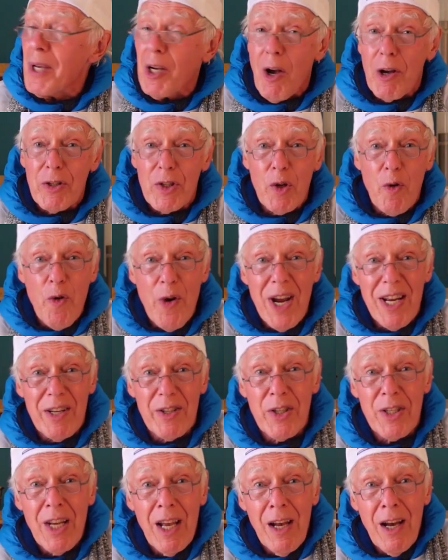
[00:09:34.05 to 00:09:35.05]
Because
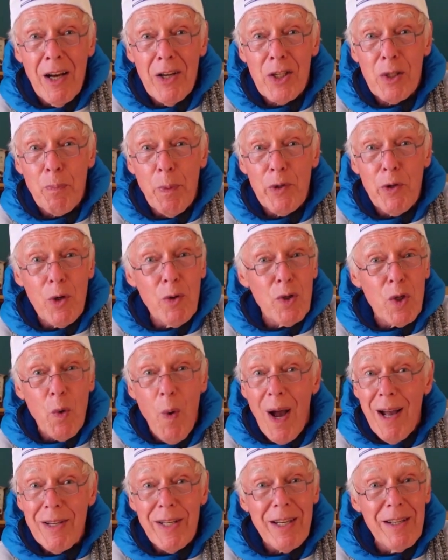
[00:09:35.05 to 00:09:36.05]
Chris has produced
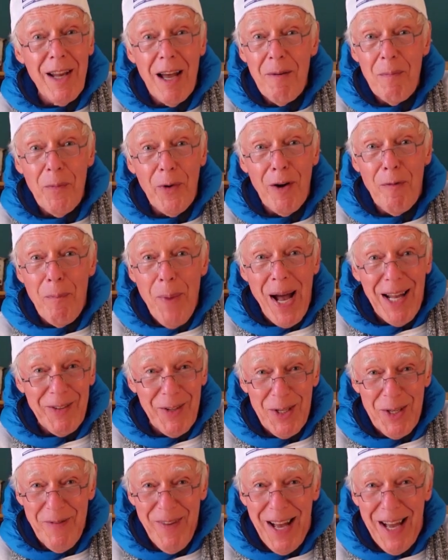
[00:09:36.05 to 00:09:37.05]
quite a number of
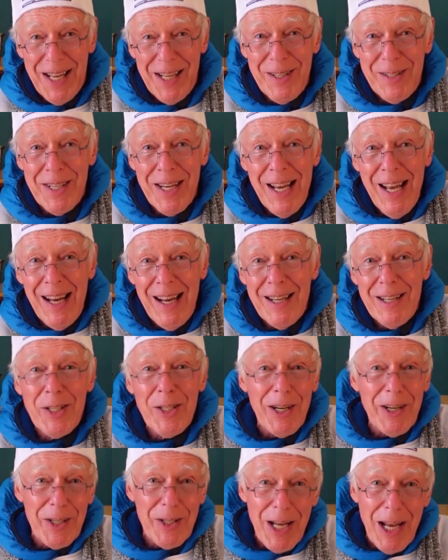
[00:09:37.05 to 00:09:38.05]
pantomimes
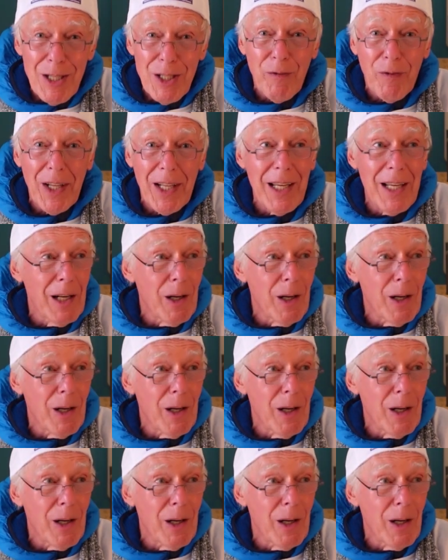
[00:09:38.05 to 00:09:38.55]
successfully,